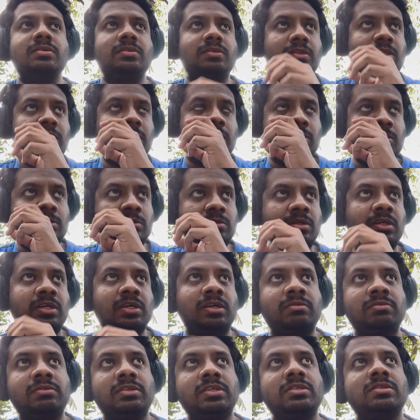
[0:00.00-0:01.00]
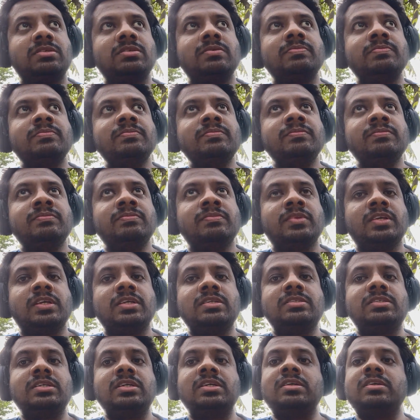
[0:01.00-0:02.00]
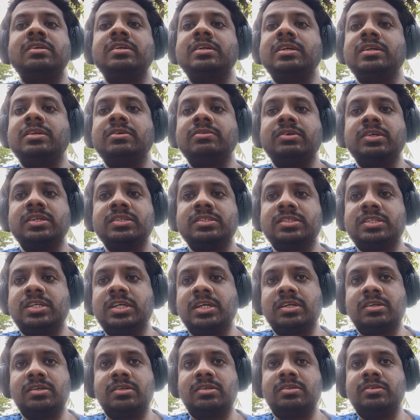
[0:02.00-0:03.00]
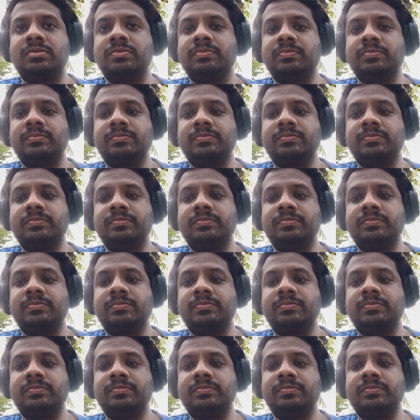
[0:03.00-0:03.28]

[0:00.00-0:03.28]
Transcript: they also have this generative extractor